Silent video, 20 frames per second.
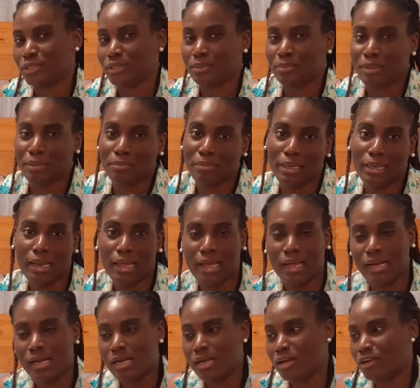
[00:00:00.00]
to be
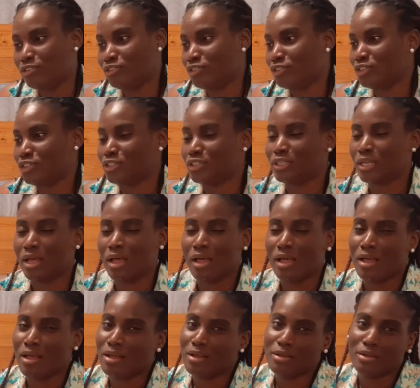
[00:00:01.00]
bland or just
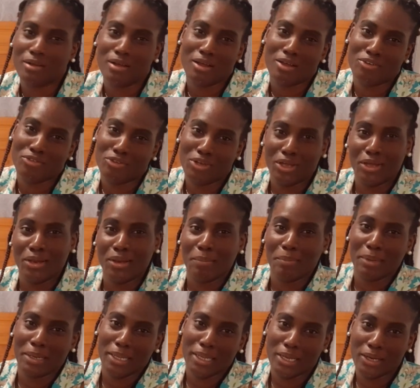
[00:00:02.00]
a regular
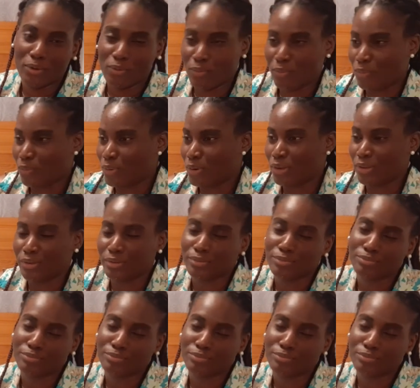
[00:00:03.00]
plain old.